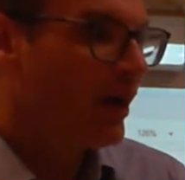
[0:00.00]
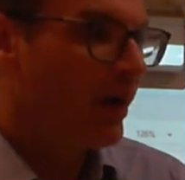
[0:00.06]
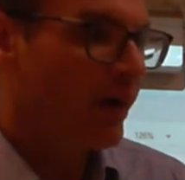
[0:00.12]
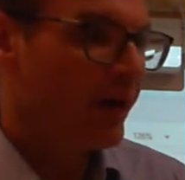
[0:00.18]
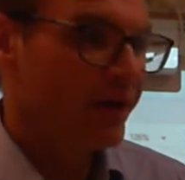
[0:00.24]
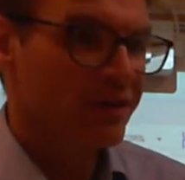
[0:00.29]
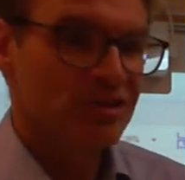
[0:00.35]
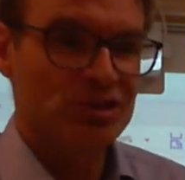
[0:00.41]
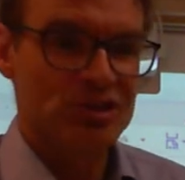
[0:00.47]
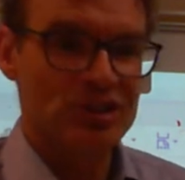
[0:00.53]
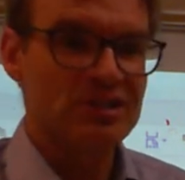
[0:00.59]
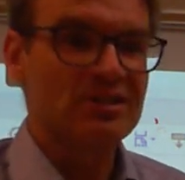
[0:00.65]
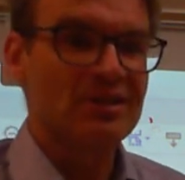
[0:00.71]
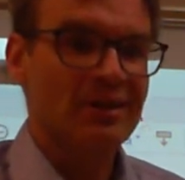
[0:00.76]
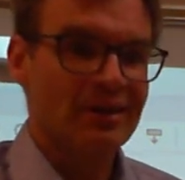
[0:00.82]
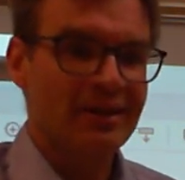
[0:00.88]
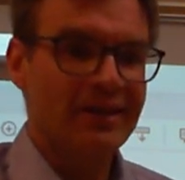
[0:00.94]
It's
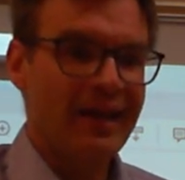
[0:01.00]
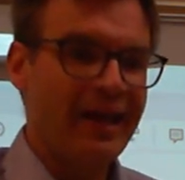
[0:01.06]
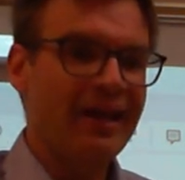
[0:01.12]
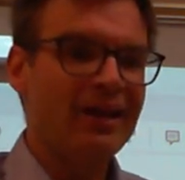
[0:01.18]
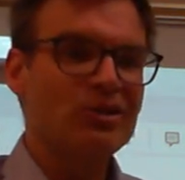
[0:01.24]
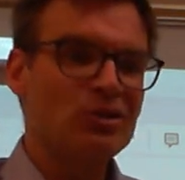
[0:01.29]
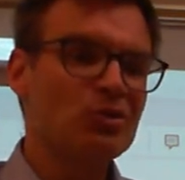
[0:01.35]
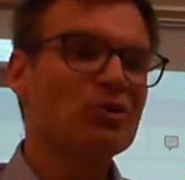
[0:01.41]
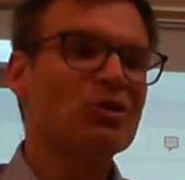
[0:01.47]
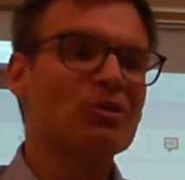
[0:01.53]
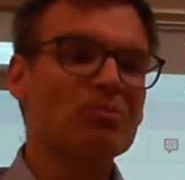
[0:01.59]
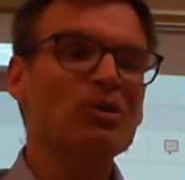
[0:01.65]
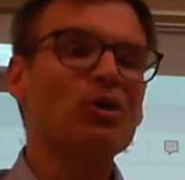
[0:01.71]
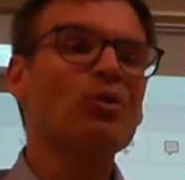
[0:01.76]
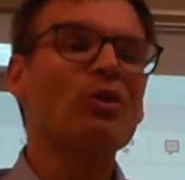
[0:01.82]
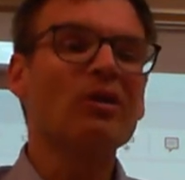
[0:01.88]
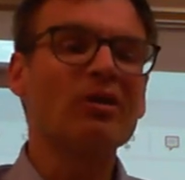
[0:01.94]
just, can you
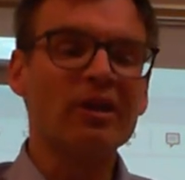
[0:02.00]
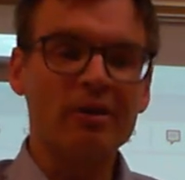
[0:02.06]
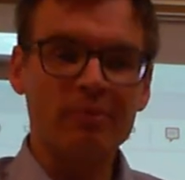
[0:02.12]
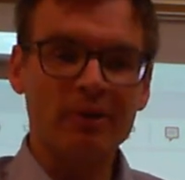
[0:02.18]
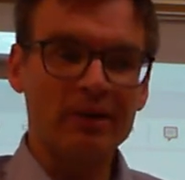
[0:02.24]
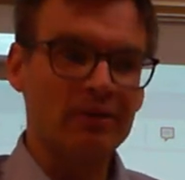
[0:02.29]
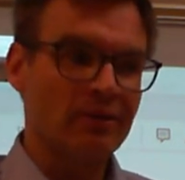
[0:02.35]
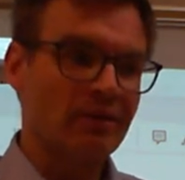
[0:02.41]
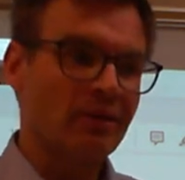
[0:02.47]
compute a limit?